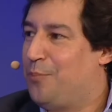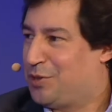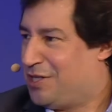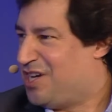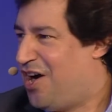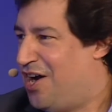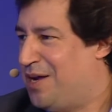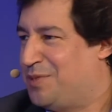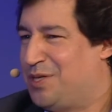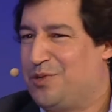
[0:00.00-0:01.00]
up with the
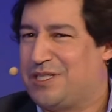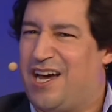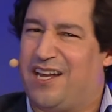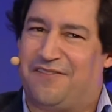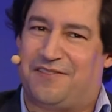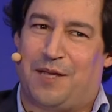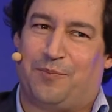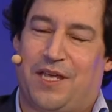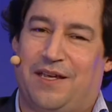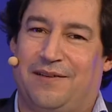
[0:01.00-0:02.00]
times. It was kind of
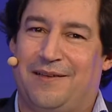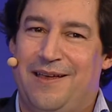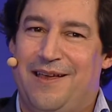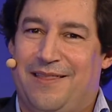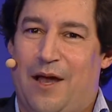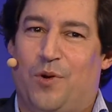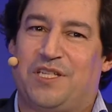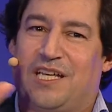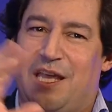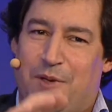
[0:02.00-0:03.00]
something that
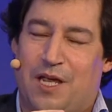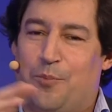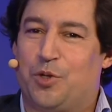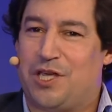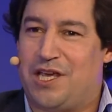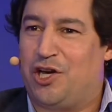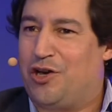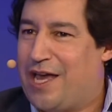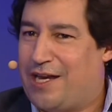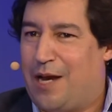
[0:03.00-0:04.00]
wasn't keeping up with the
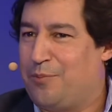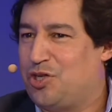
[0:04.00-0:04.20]
internet. And I'm